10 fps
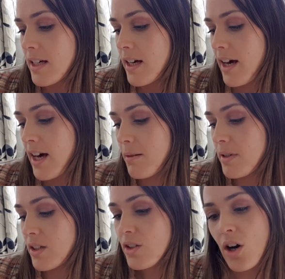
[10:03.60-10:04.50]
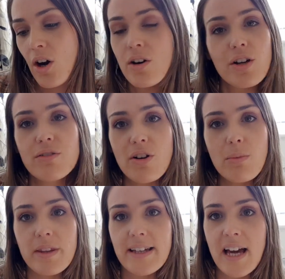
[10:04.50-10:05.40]
Can't go wrong
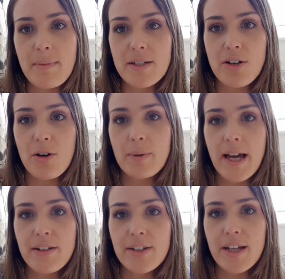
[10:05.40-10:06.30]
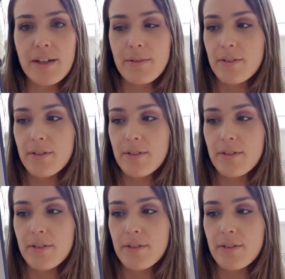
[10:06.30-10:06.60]
with a Cami top, can you?